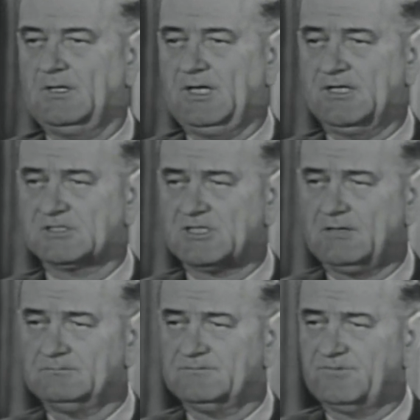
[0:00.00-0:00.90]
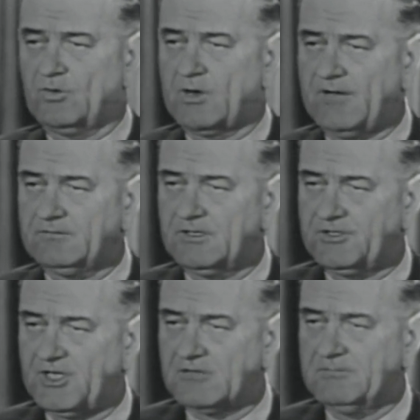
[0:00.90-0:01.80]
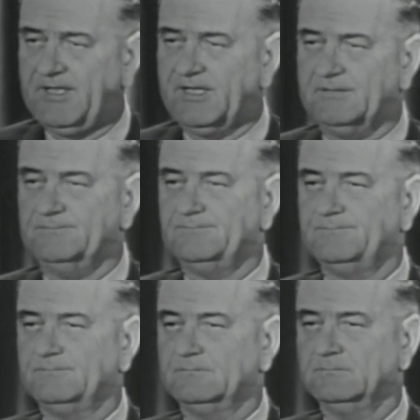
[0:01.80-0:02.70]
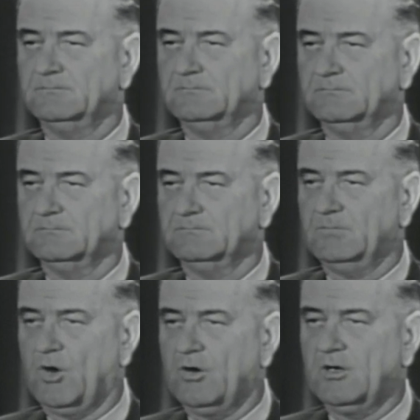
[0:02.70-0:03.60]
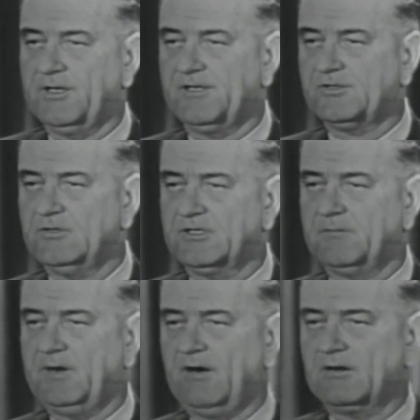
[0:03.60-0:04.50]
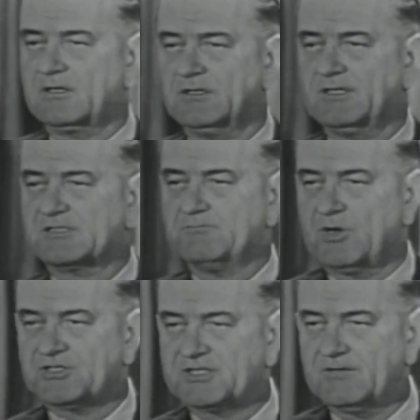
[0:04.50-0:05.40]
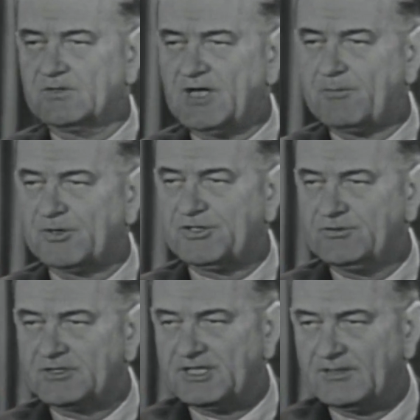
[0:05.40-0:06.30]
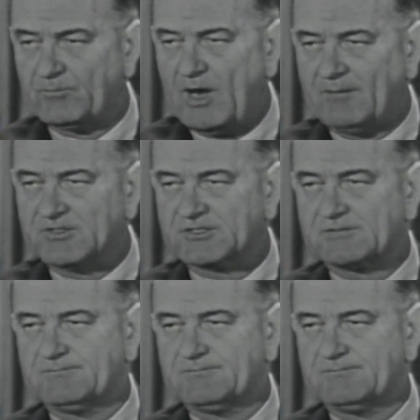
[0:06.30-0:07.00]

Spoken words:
And some 400 young men, born into an America that's bursting with opportunity and promise,